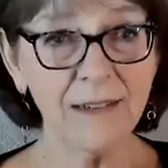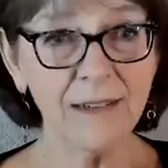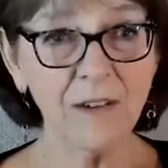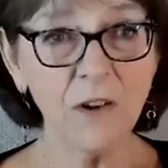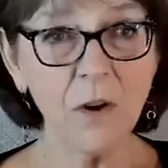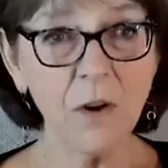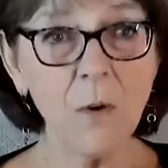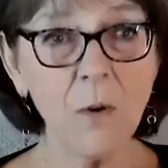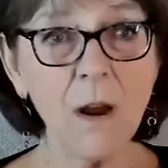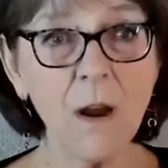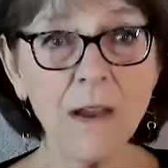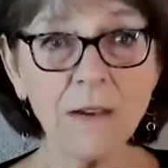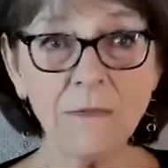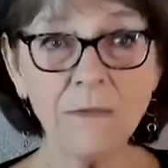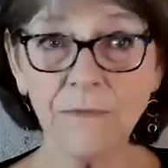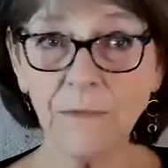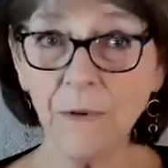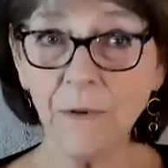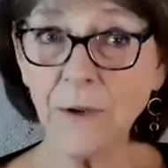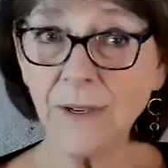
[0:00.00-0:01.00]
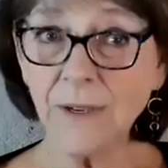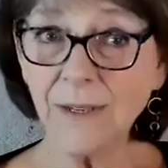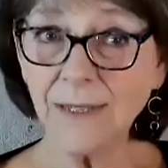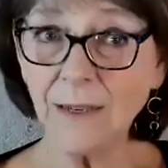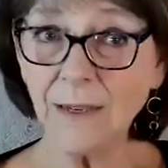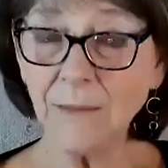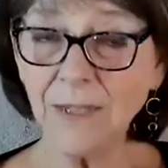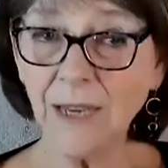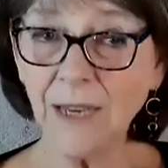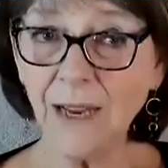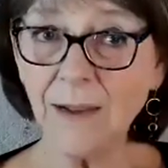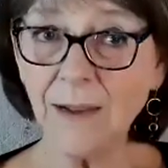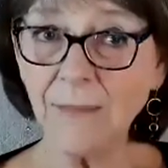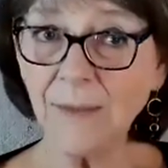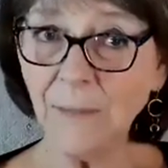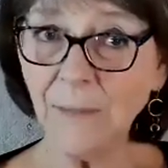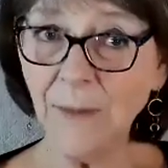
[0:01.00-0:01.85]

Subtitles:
go on for sometimes